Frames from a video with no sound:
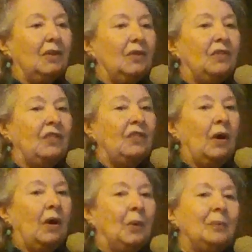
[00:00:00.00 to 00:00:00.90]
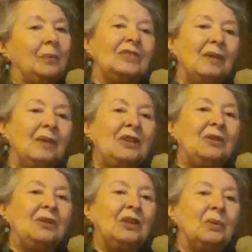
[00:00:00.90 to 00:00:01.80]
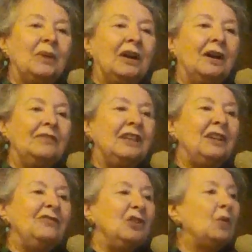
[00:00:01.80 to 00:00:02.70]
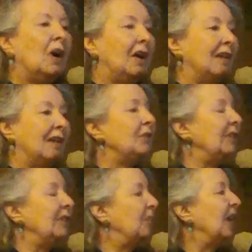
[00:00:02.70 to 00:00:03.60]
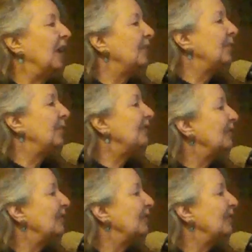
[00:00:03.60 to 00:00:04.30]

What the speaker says: So something to be aware of, and if you are ever responsible for